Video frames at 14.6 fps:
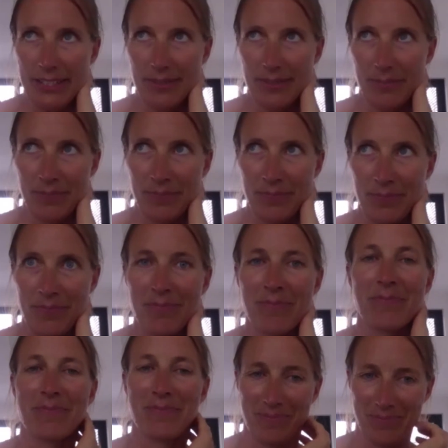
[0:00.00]
wayside and
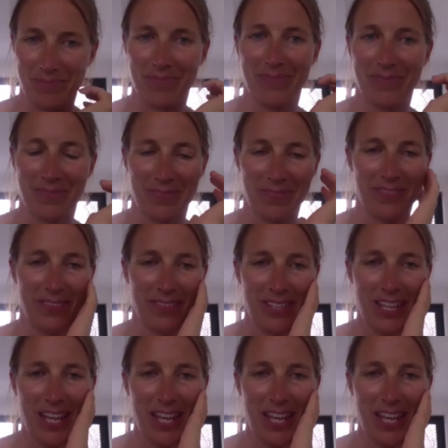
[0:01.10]
you wouldn't prioritize it?